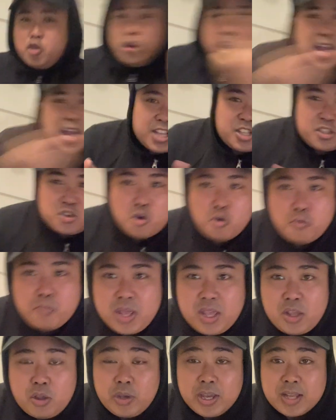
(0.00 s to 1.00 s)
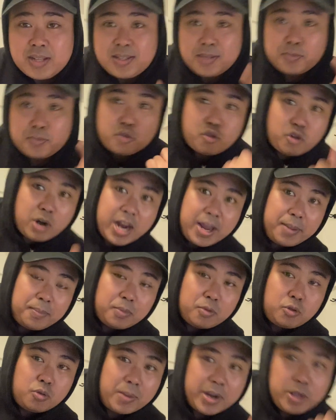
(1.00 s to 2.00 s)
You guys know me, you can
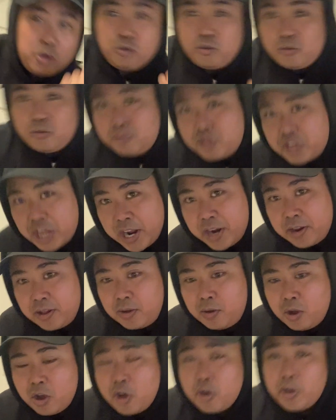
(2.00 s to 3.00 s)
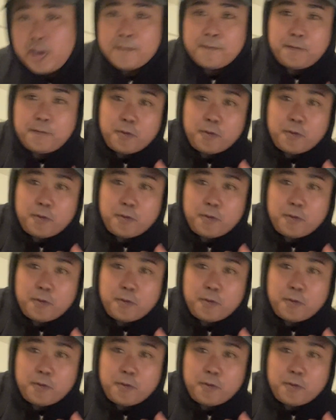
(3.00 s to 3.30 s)
subscribe to my YouTube channel, you can